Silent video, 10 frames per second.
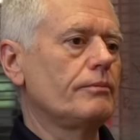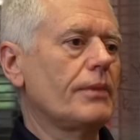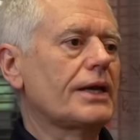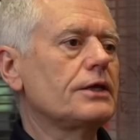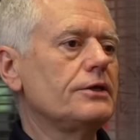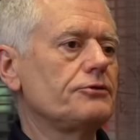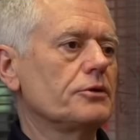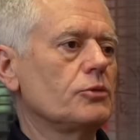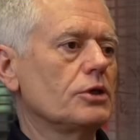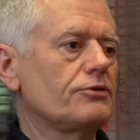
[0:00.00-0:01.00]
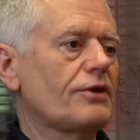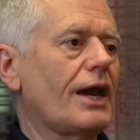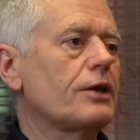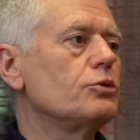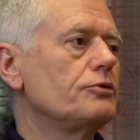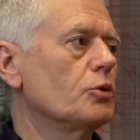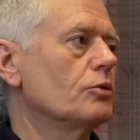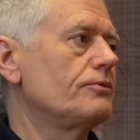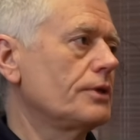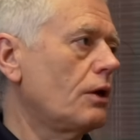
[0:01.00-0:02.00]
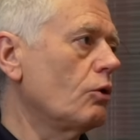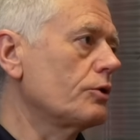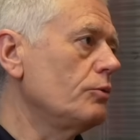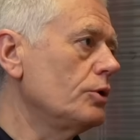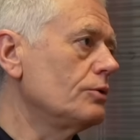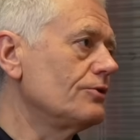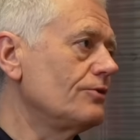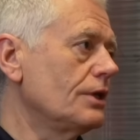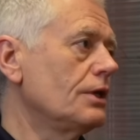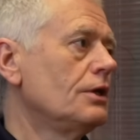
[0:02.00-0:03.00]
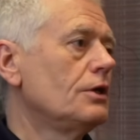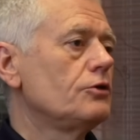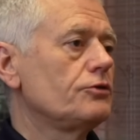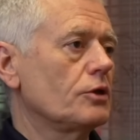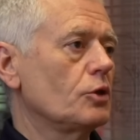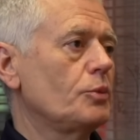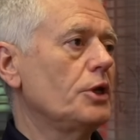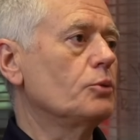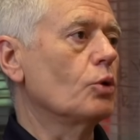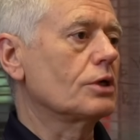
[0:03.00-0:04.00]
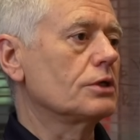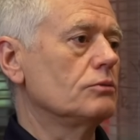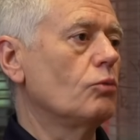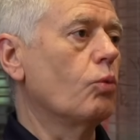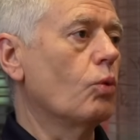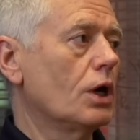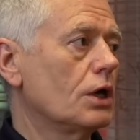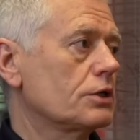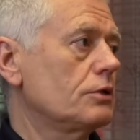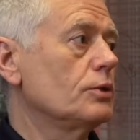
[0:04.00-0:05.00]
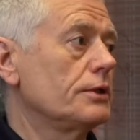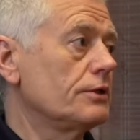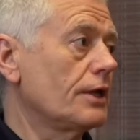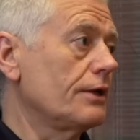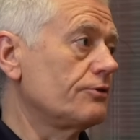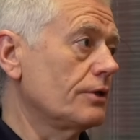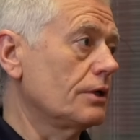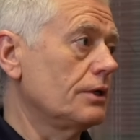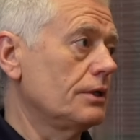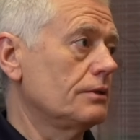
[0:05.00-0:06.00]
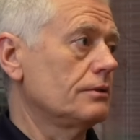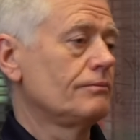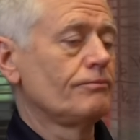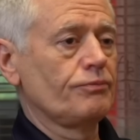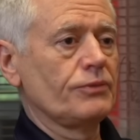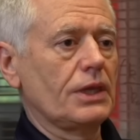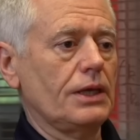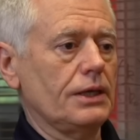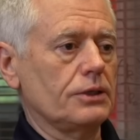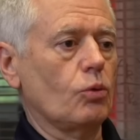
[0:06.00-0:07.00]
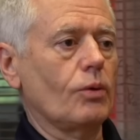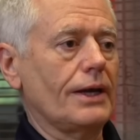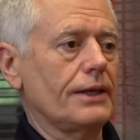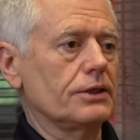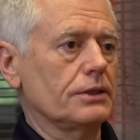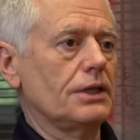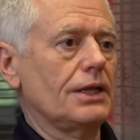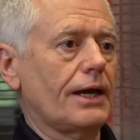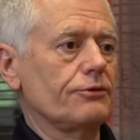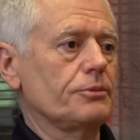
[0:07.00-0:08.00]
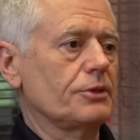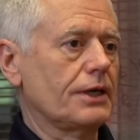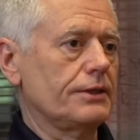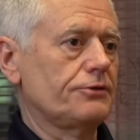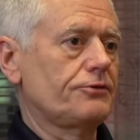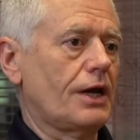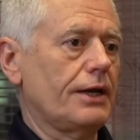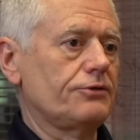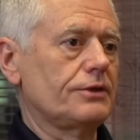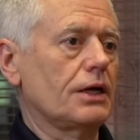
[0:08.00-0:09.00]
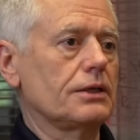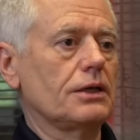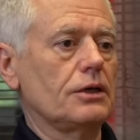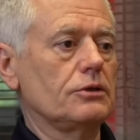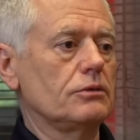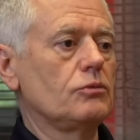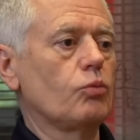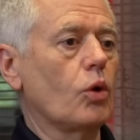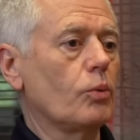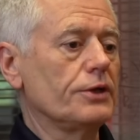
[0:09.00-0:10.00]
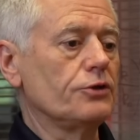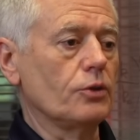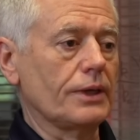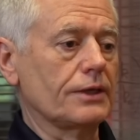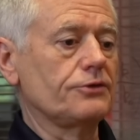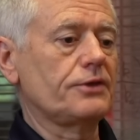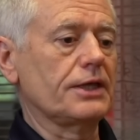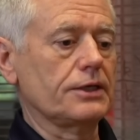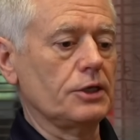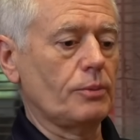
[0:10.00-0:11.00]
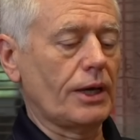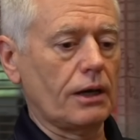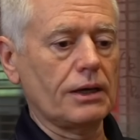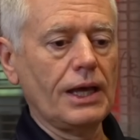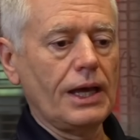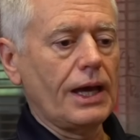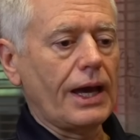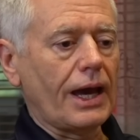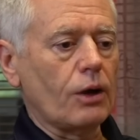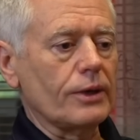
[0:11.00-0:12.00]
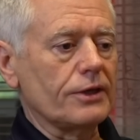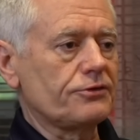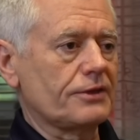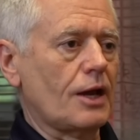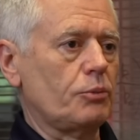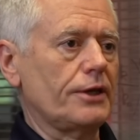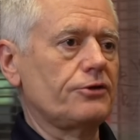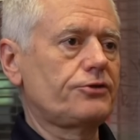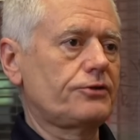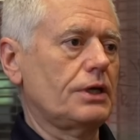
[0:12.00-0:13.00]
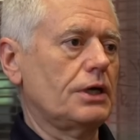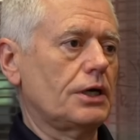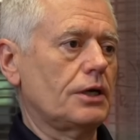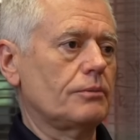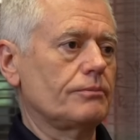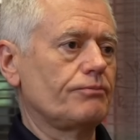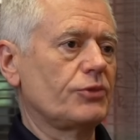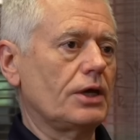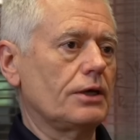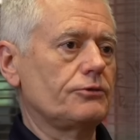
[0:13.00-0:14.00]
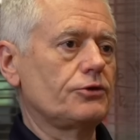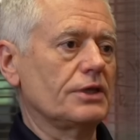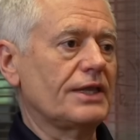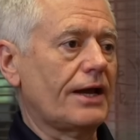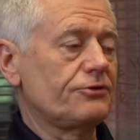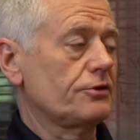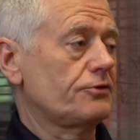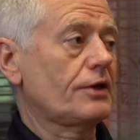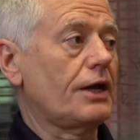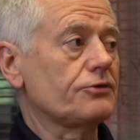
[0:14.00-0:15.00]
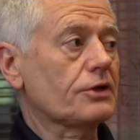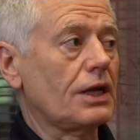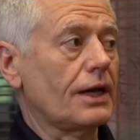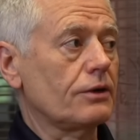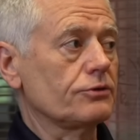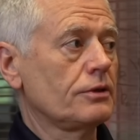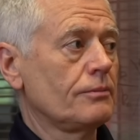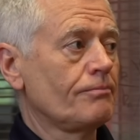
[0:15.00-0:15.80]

mechanism that's equitable for the whole community so that people can work with the data in, in a way that allows them to get their science done. And what we're doing is thinking about how we establish um, us on NASA Science Cloud,